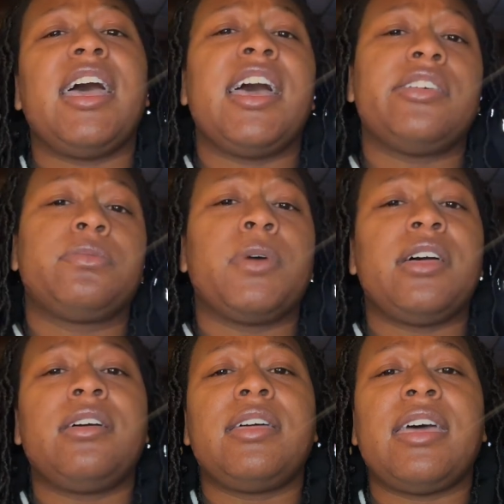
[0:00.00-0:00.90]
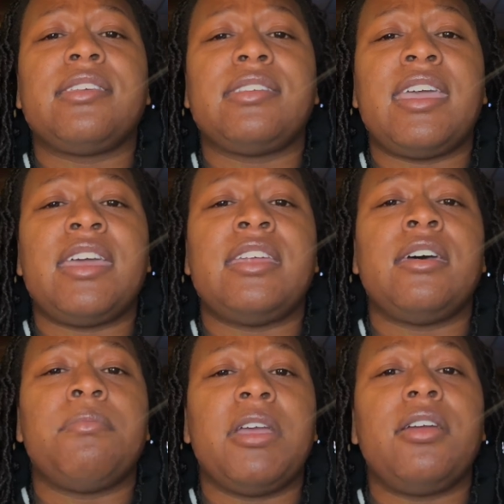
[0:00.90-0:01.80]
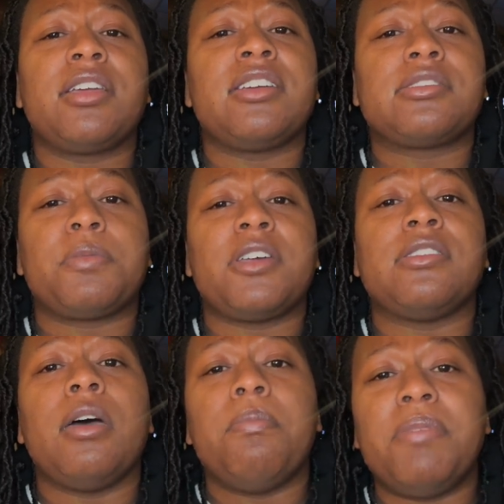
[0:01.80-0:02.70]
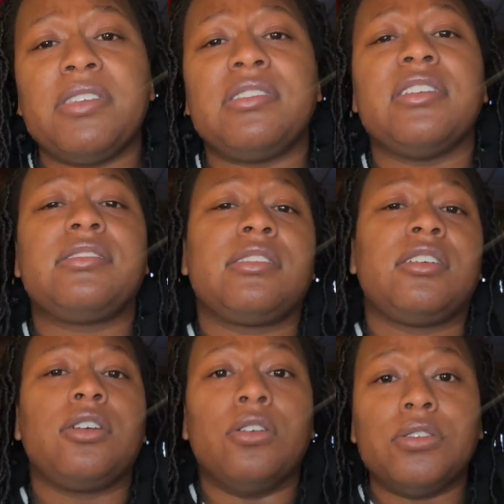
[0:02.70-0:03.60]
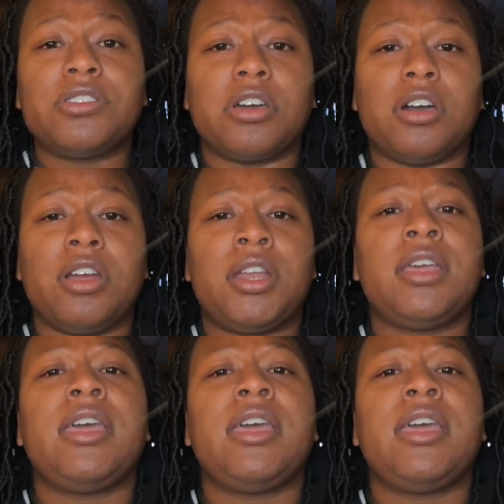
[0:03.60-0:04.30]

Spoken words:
as well as an American Express Business Gold card,